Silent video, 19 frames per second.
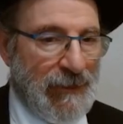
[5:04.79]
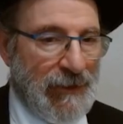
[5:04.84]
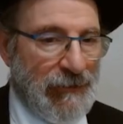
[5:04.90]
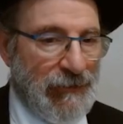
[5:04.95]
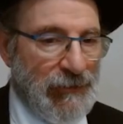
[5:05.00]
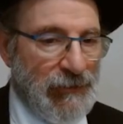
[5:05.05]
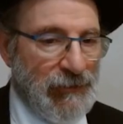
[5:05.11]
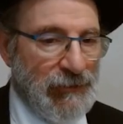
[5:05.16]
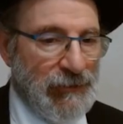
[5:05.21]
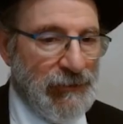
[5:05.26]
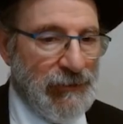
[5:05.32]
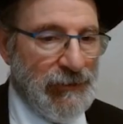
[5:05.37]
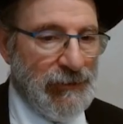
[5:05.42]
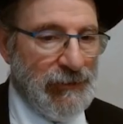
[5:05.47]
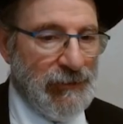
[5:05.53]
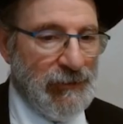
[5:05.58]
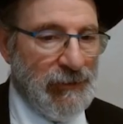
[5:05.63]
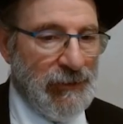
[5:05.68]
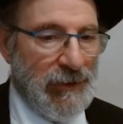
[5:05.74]
The
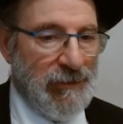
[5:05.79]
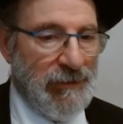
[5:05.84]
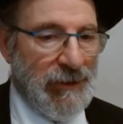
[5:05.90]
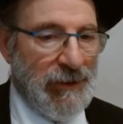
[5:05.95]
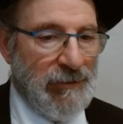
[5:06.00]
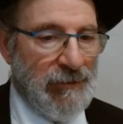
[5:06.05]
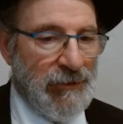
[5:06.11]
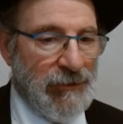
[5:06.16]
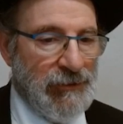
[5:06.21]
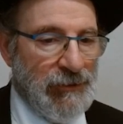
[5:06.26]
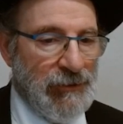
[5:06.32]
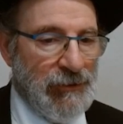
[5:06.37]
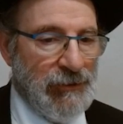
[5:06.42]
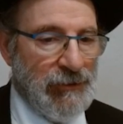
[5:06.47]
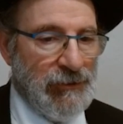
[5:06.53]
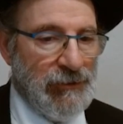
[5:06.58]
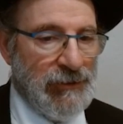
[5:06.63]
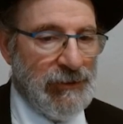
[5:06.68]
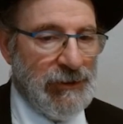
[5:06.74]
rook will be able to go
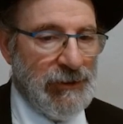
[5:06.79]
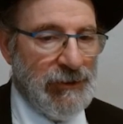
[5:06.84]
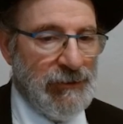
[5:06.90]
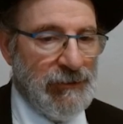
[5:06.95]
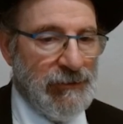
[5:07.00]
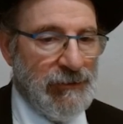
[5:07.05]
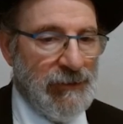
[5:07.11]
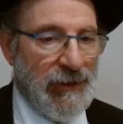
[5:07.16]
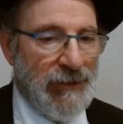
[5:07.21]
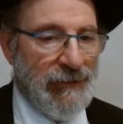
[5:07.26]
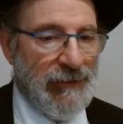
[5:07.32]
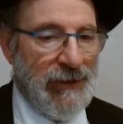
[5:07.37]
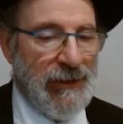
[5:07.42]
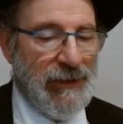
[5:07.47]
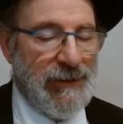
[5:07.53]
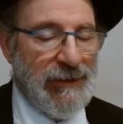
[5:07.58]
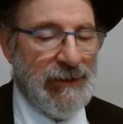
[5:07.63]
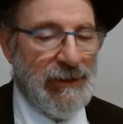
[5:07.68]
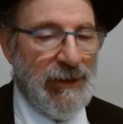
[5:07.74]
to c2, and
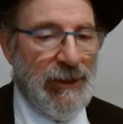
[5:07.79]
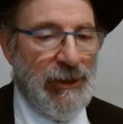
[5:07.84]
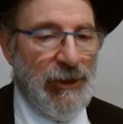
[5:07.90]
then